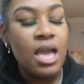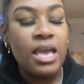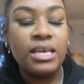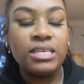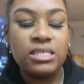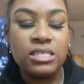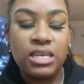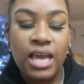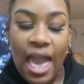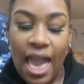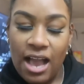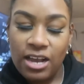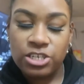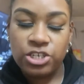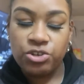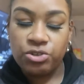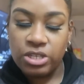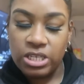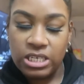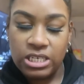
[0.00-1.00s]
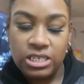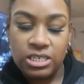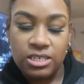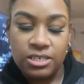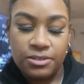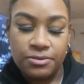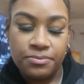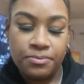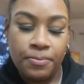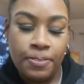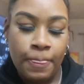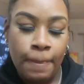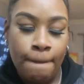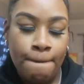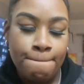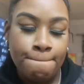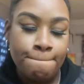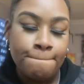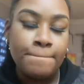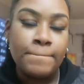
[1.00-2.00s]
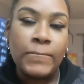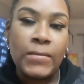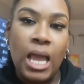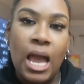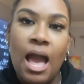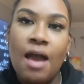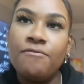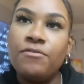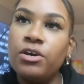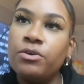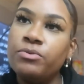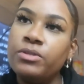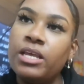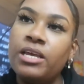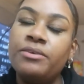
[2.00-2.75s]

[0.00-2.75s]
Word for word: It's actually good. Mm. I fuck with